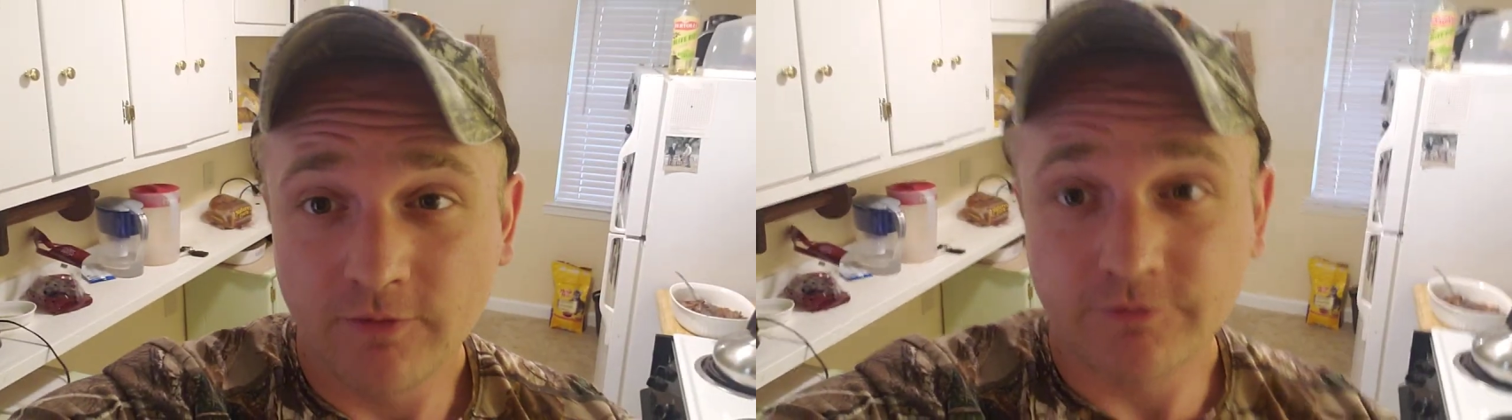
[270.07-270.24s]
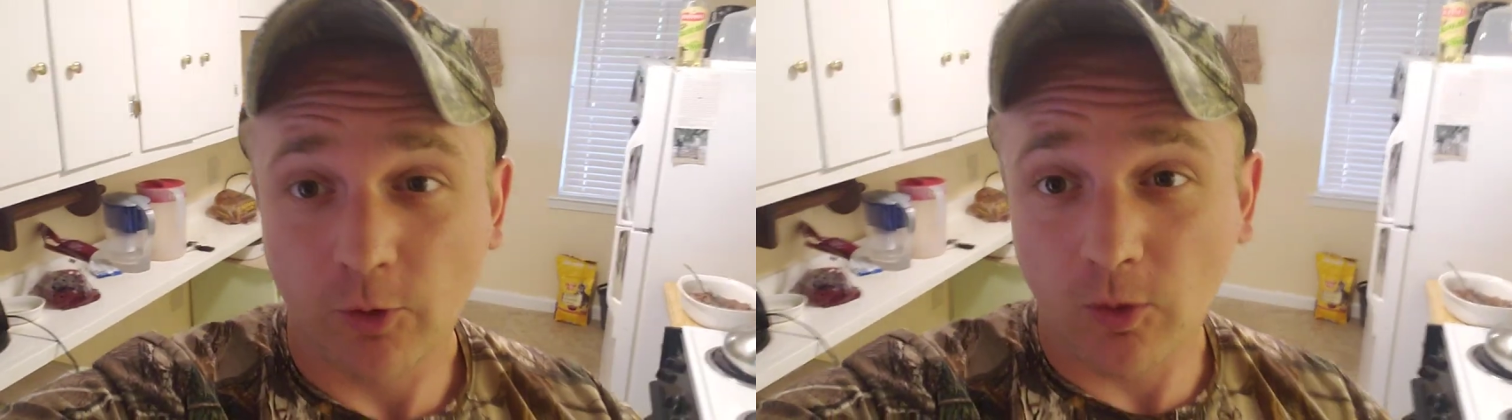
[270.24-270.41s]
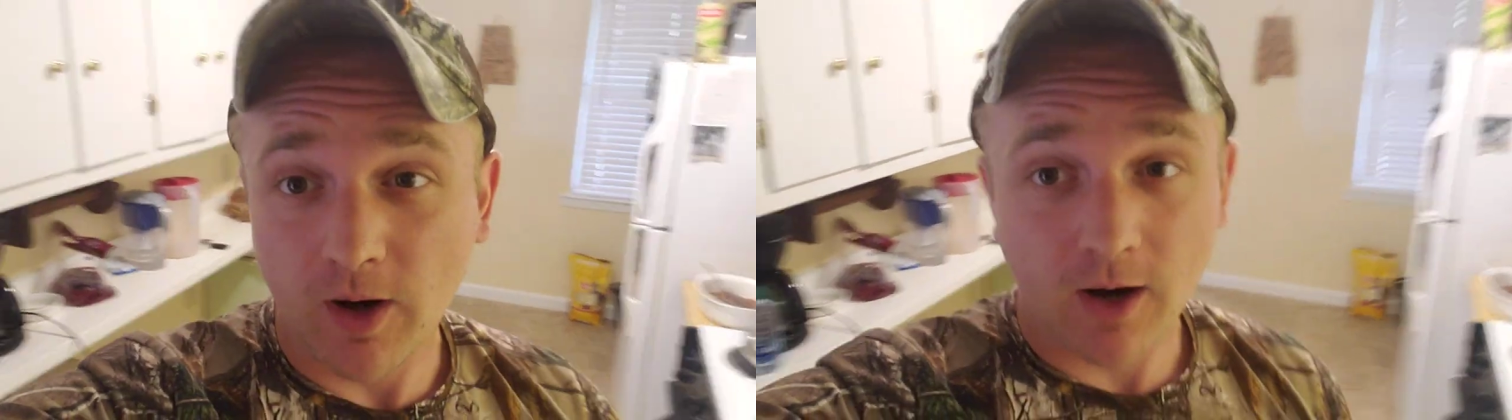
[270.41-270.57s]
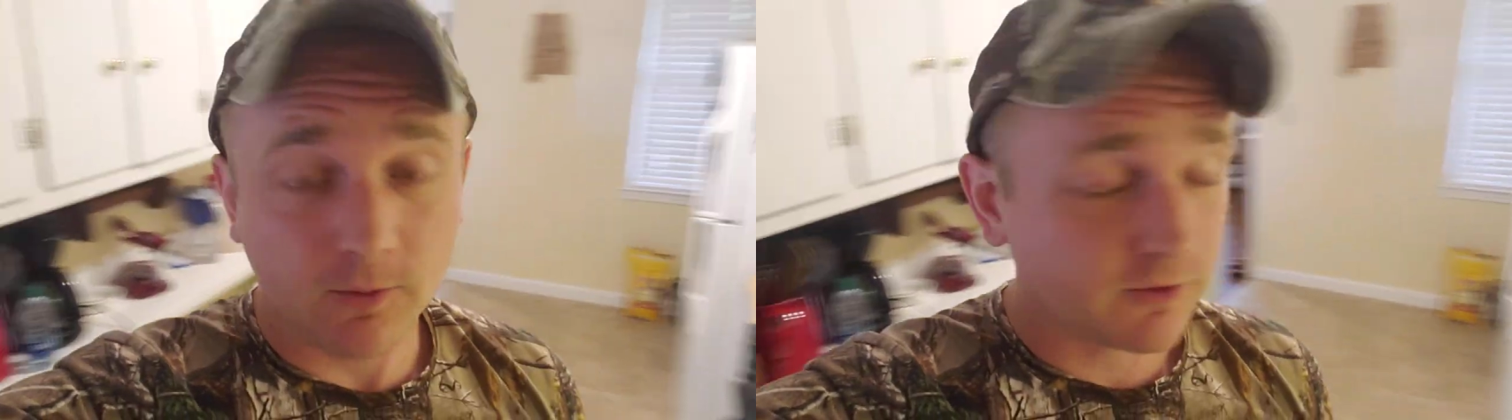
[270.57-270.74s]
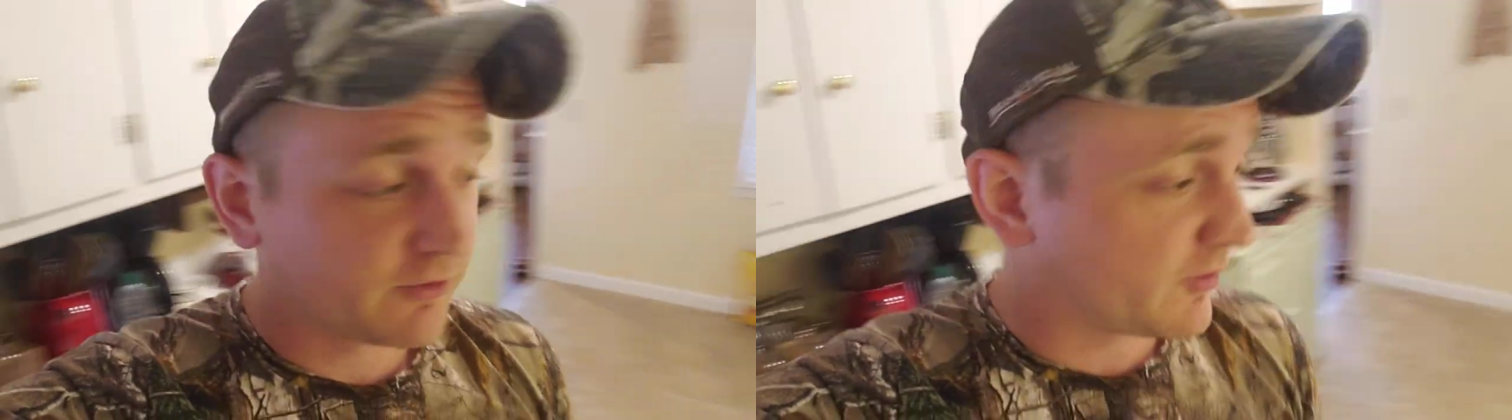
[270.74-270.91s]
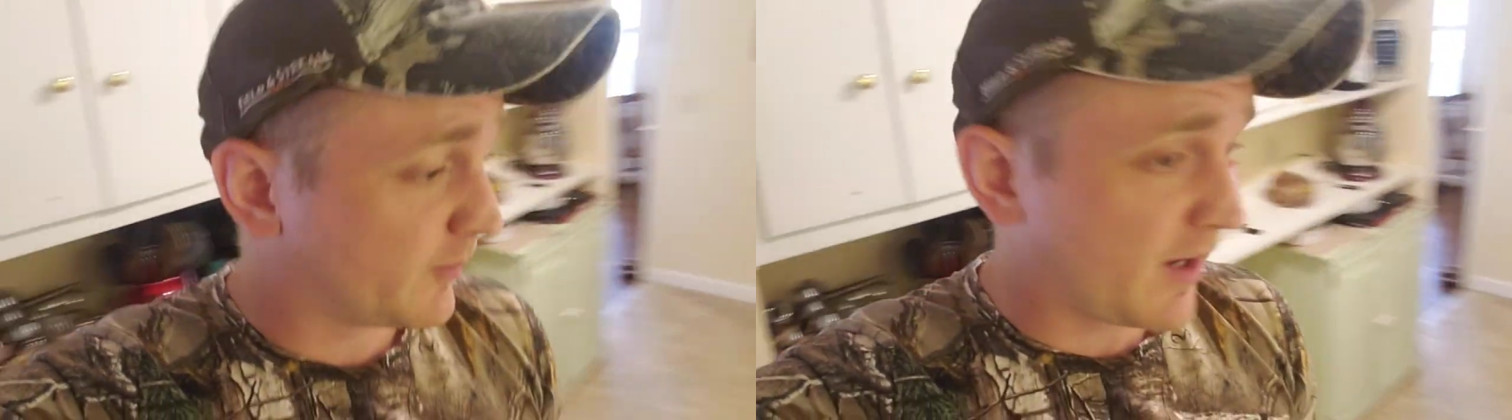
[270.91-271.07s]
4
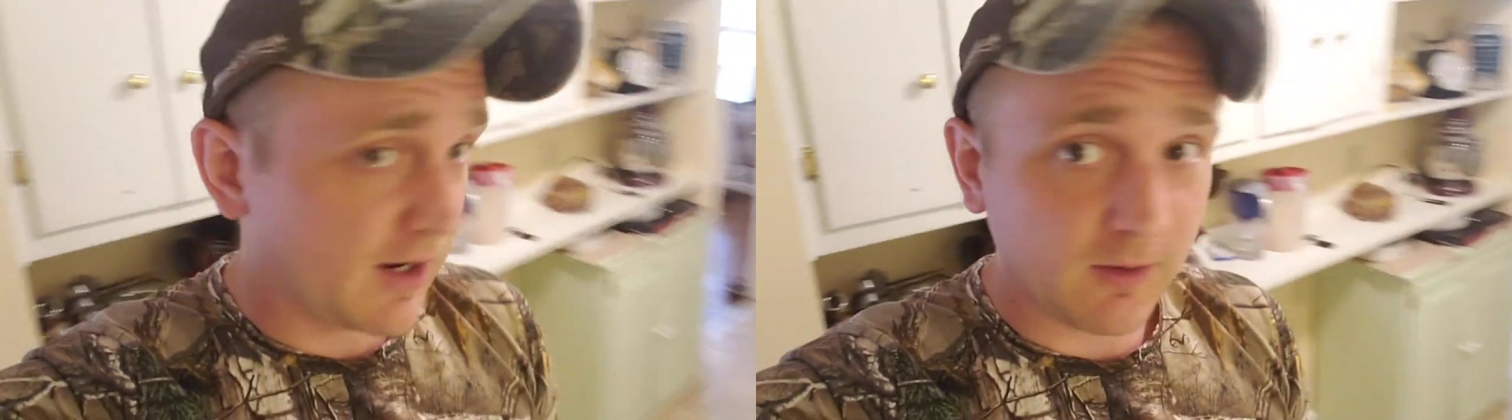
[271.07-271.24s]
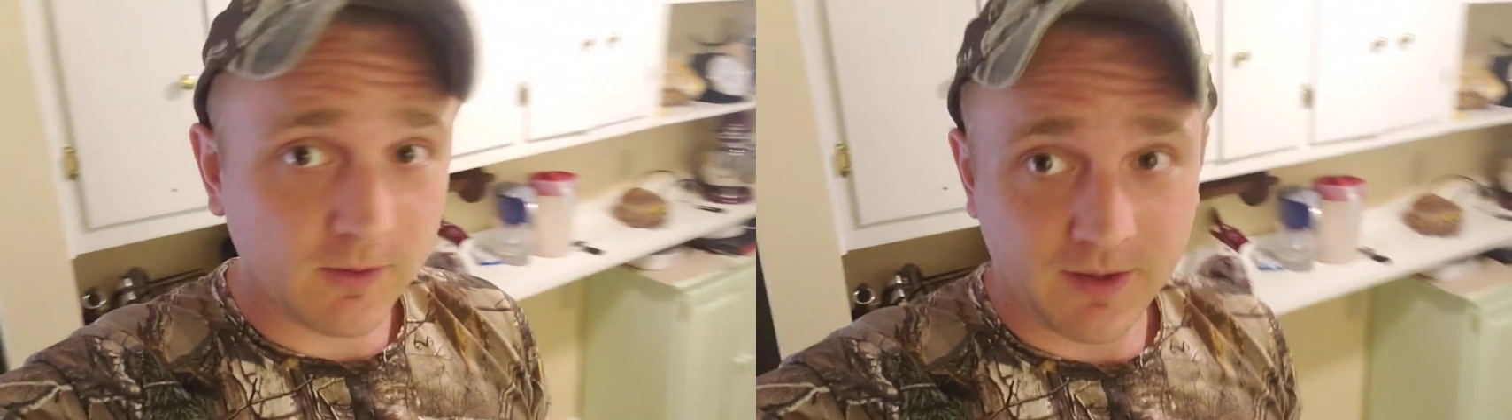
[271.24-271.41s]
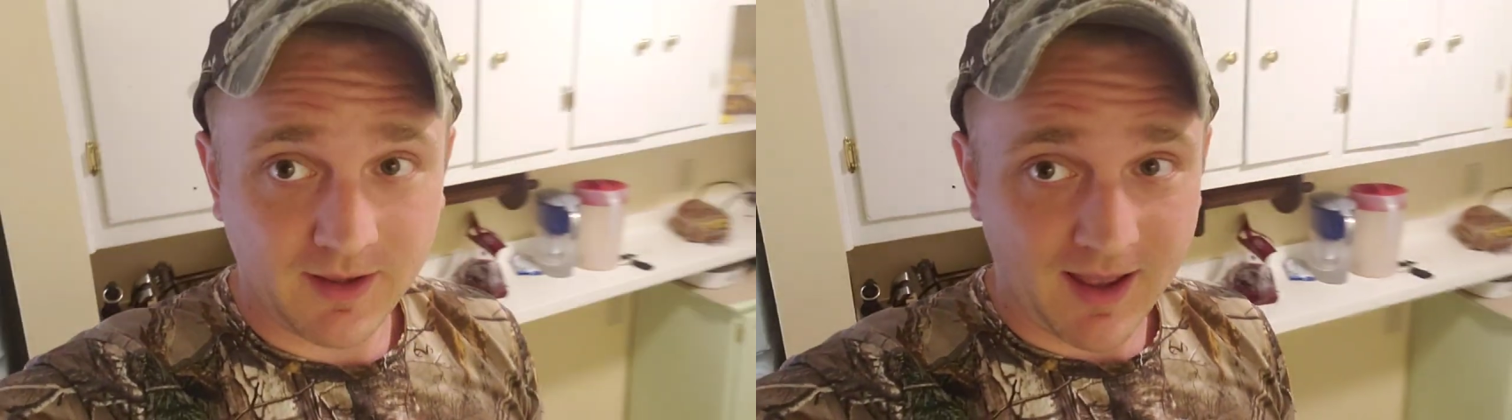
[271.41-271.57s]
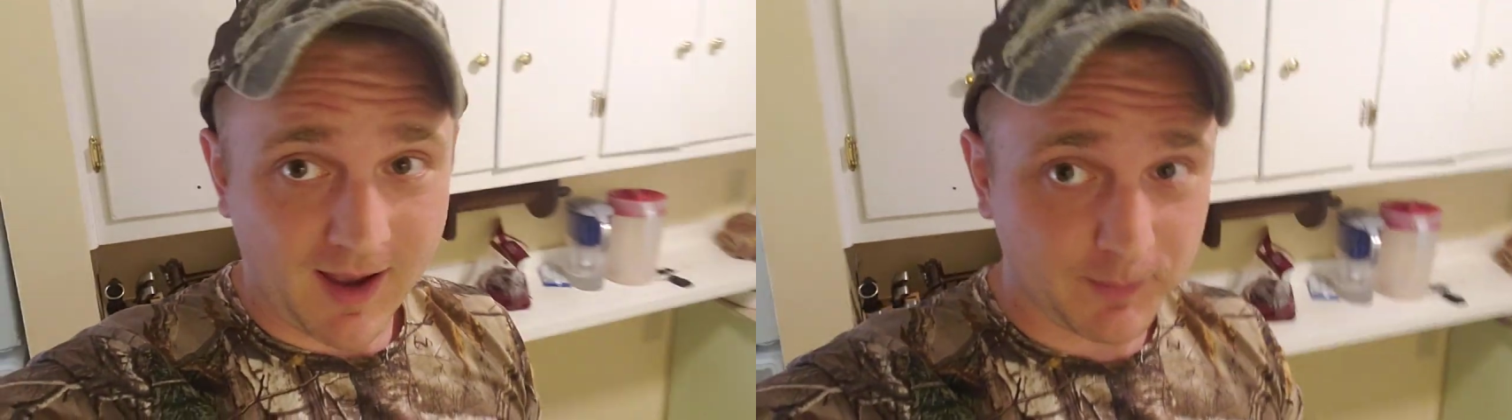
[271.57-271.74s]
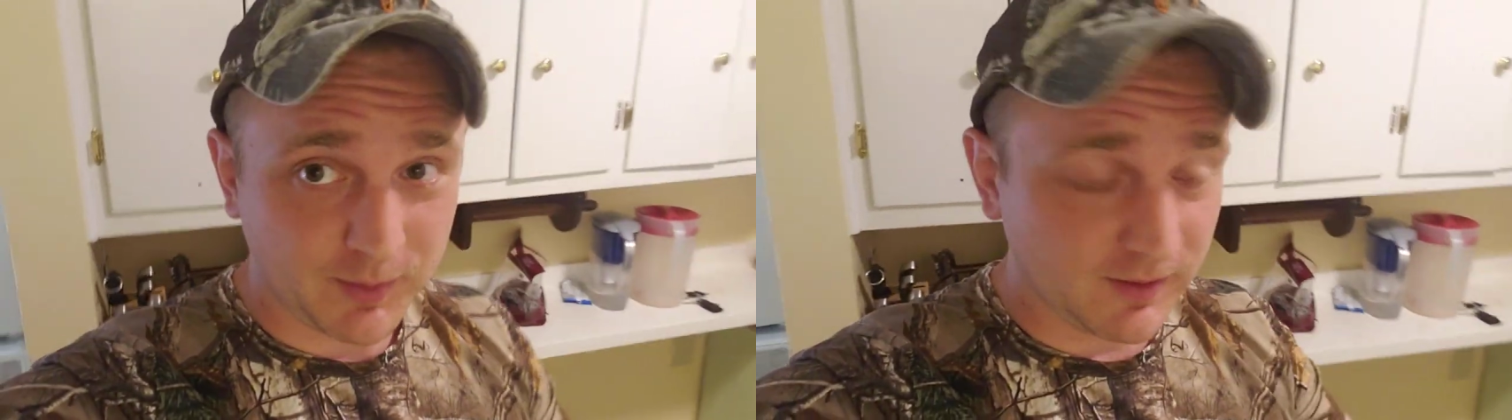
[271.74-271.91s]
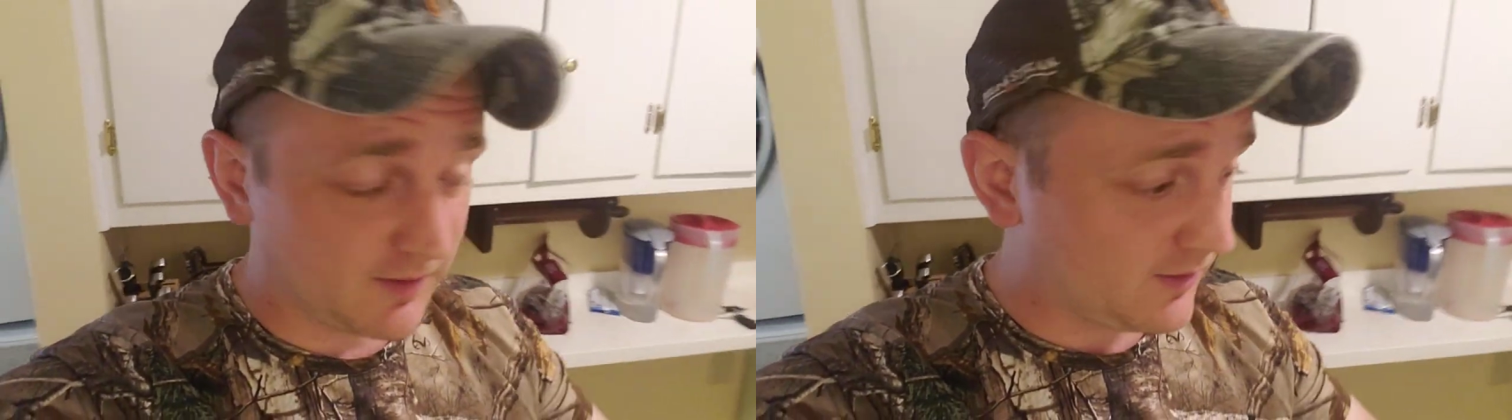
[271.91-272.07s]
hours from now, I put